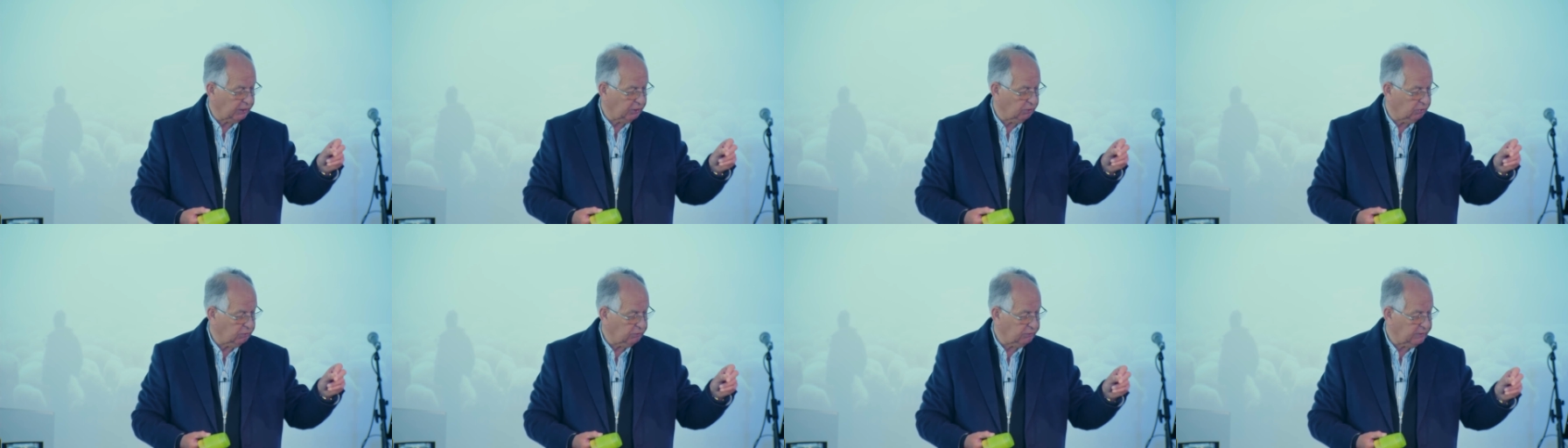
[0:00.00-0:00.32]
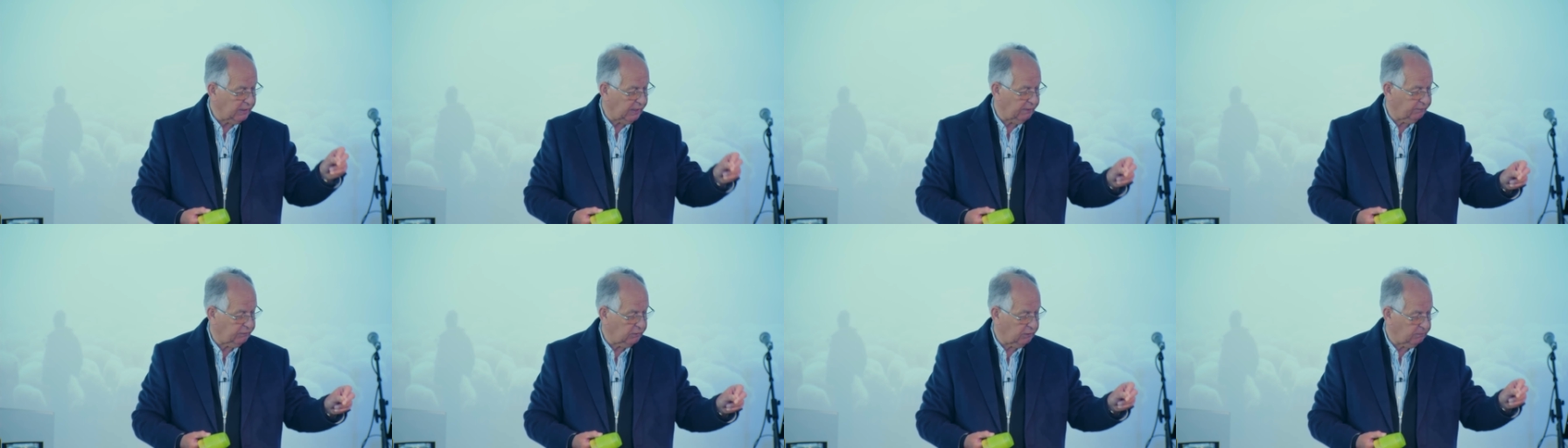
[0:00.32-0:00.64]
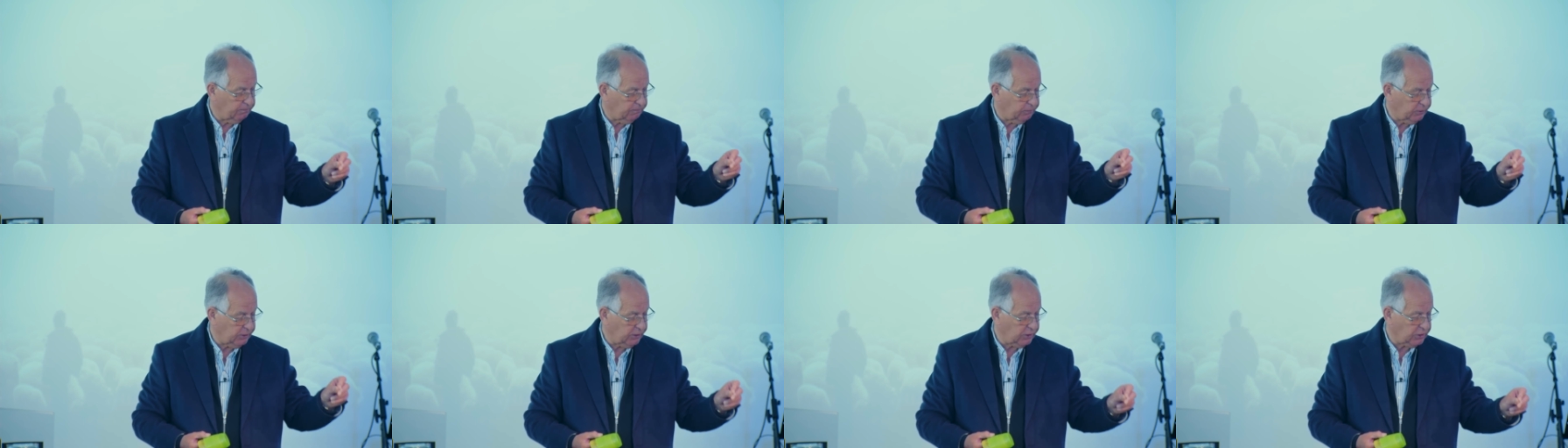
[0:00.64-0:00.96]
you'll never
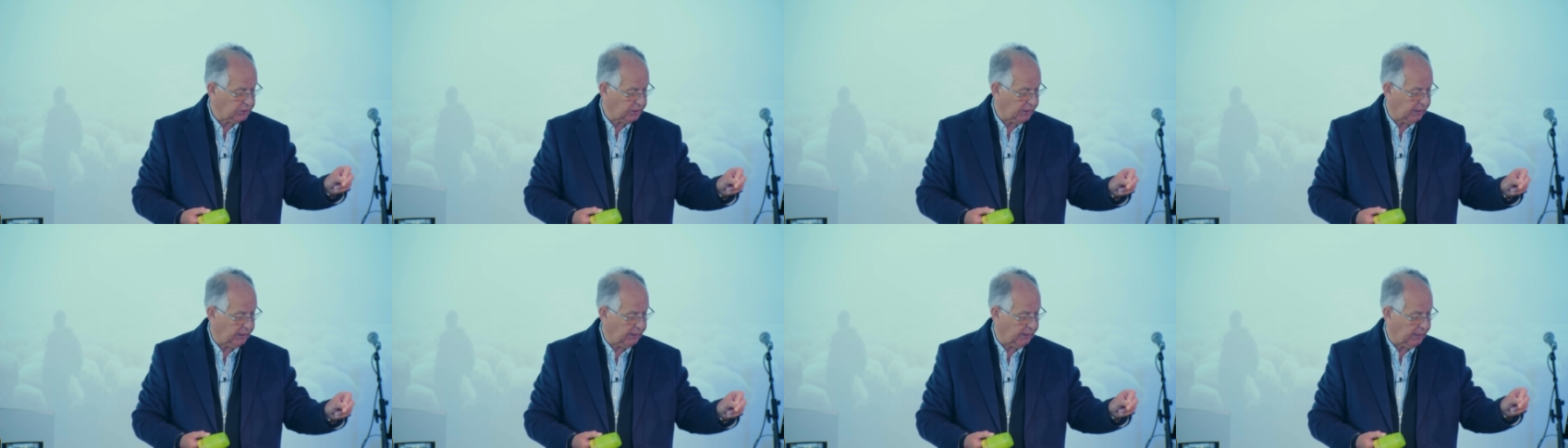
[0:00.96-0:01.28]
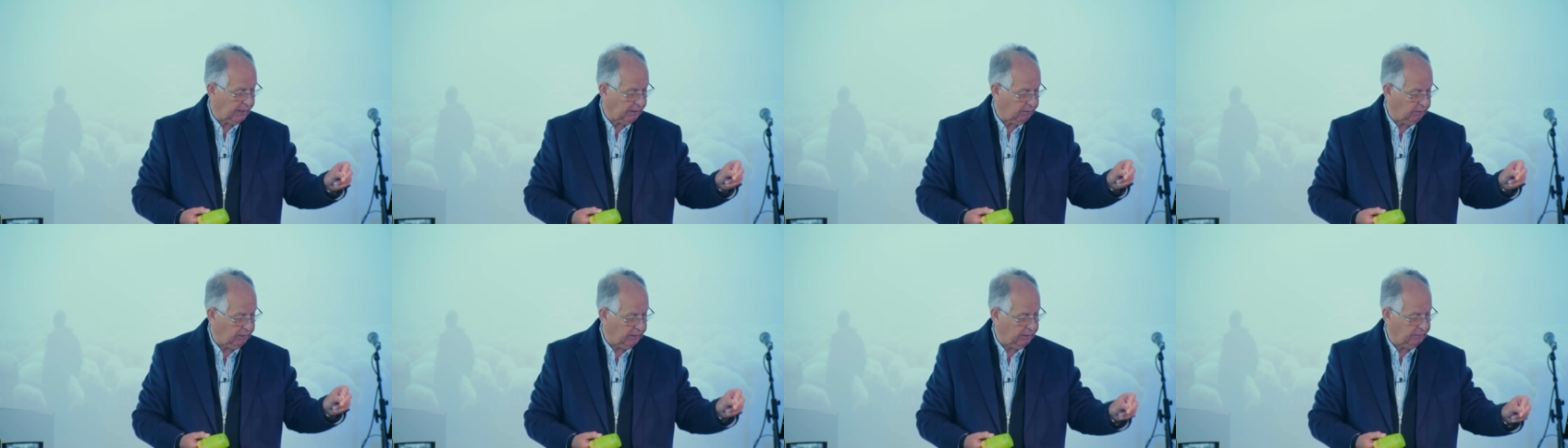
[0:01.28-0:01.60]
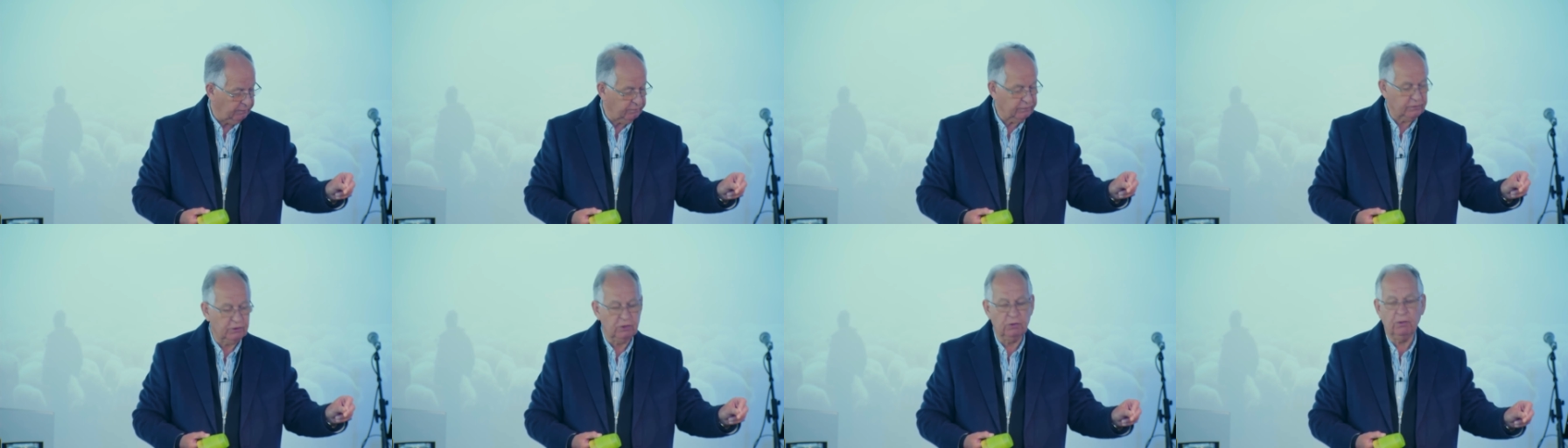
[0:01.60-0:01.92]
appreciate how
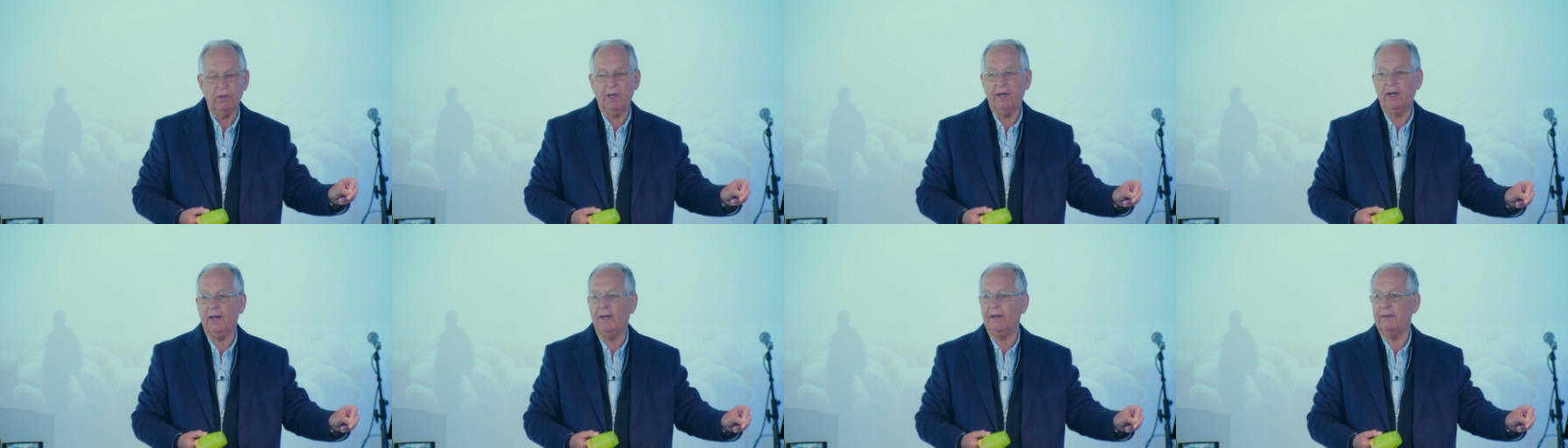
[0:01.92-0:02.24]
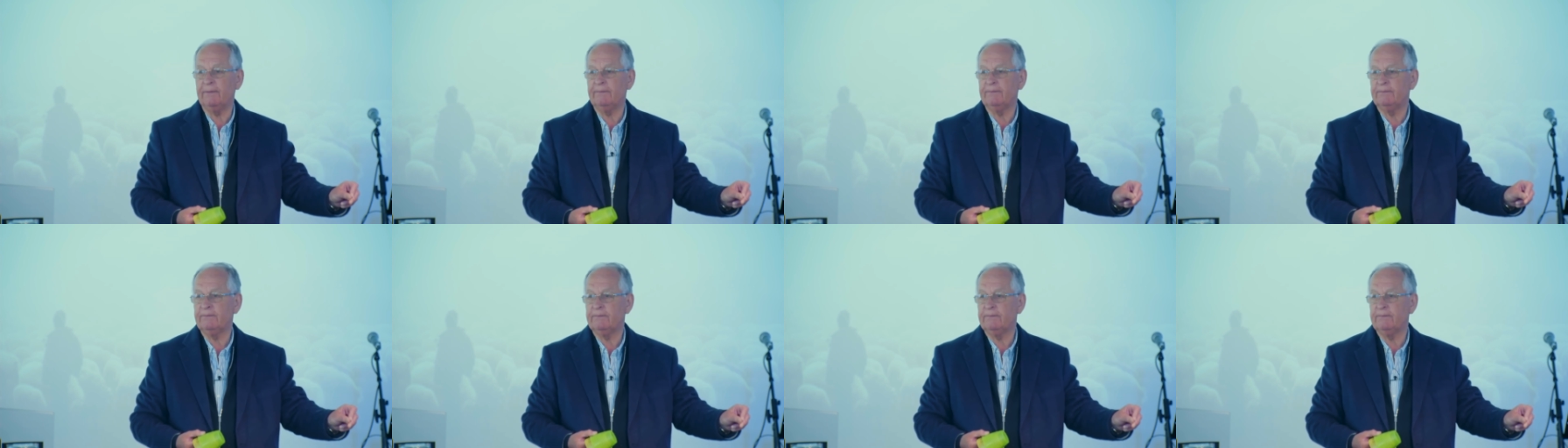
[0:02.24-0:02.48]
loved you are.